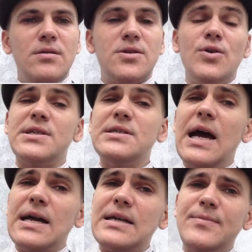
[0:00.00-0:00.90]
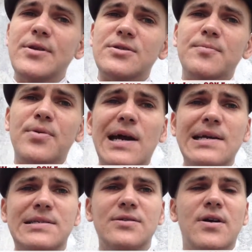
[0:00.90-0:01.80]
So it should not come as a
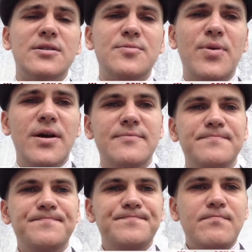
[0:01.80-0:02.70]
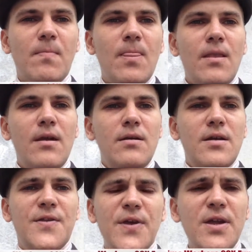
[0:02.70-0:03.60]
surprise to us, but
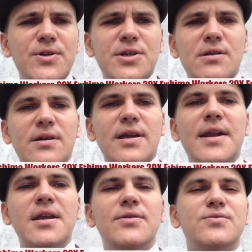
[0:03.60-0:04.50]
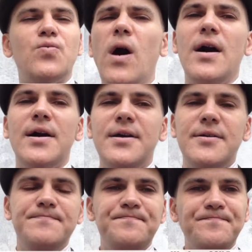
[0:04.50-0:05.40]
the thing we should look at here is why.
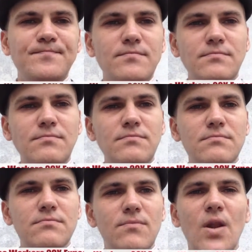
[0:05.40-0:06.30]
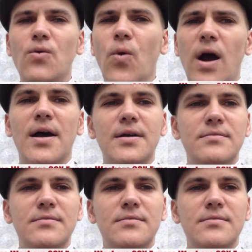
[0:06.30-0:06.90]
Why?